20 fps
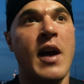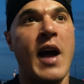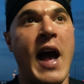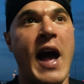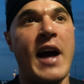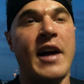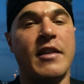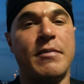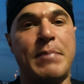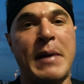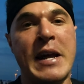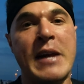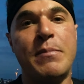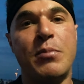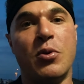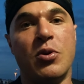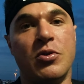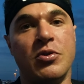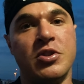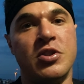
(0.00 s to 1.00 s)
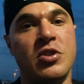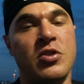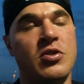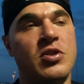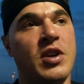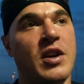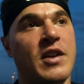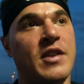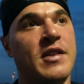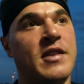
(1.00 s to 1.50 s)
as people to
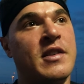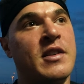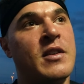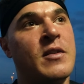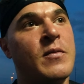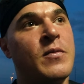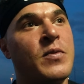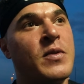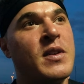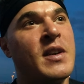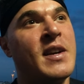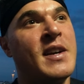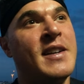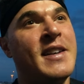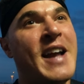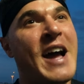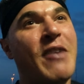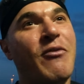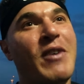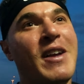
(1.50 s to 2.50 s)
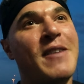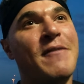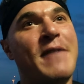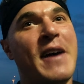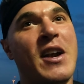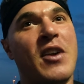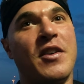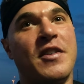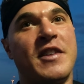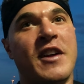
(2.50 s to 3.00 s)
just not
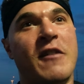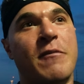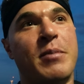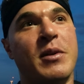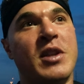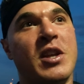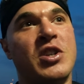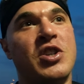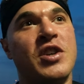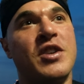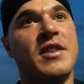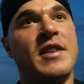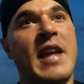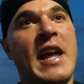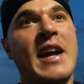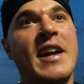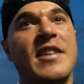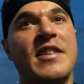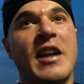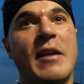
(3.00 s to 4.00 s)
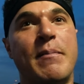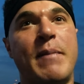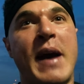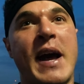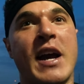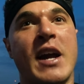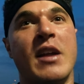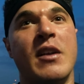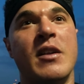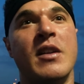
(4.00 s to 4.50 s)
reinvent ourselves, but to just take a step
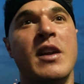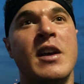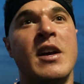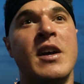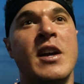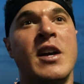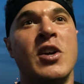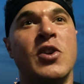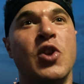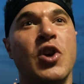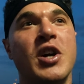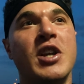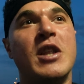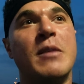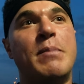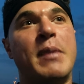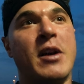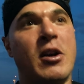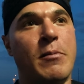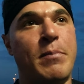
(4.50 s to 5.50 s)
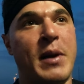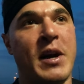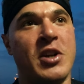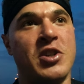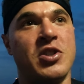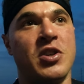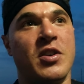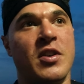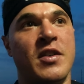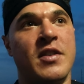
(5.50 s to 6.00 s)
back and look at the bigger
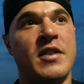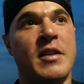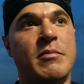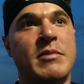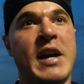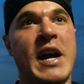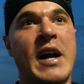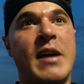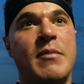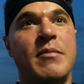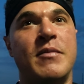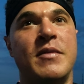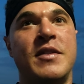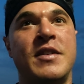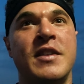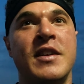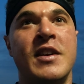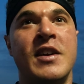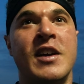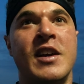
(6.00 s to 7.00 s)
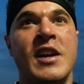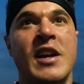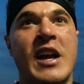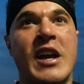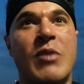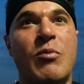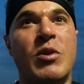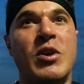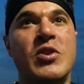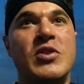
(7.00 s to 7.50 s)
picture. Sometimes
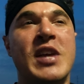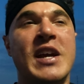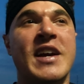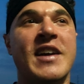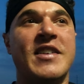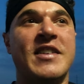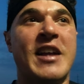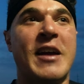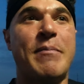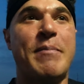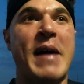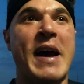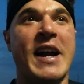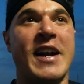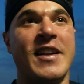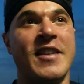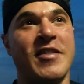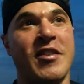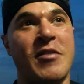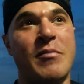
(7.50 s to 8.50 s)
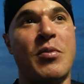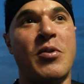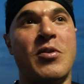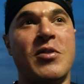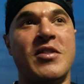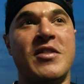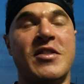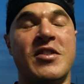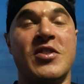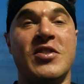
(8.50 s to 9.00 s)
when you take a step back in certain
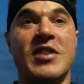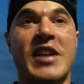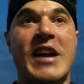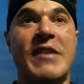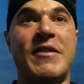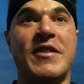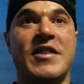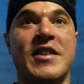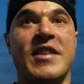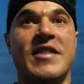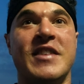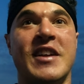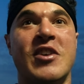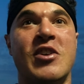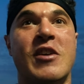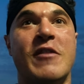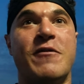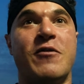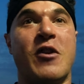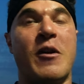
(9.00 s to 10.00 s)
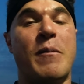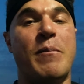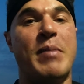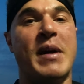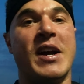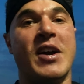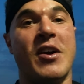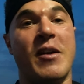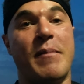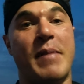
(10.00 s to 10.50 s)
points of your life, it's to set you up for a
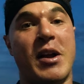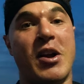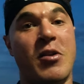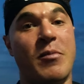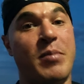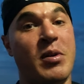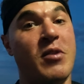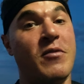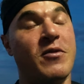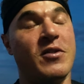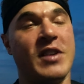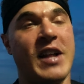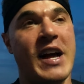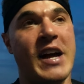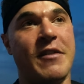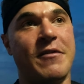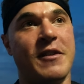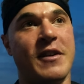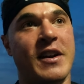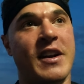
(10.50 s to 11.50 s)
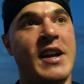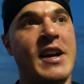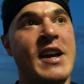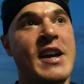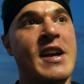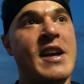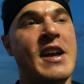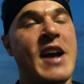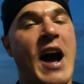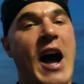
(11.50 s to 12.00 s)
bigger and better, beautiful life. And
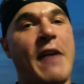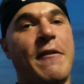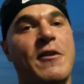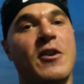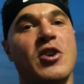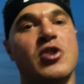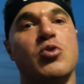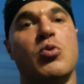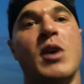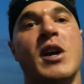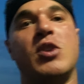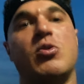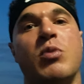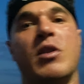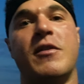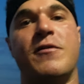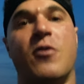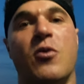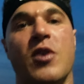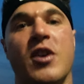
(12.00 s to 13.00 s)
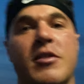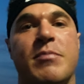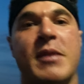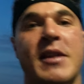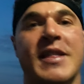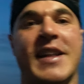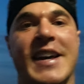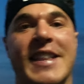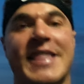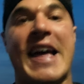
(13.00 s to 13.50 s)
I feel like 2024 has
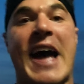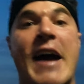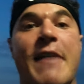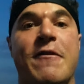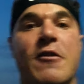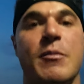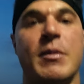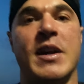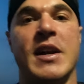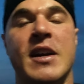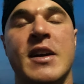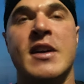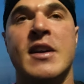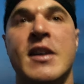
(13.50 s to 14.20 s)
been like that for me,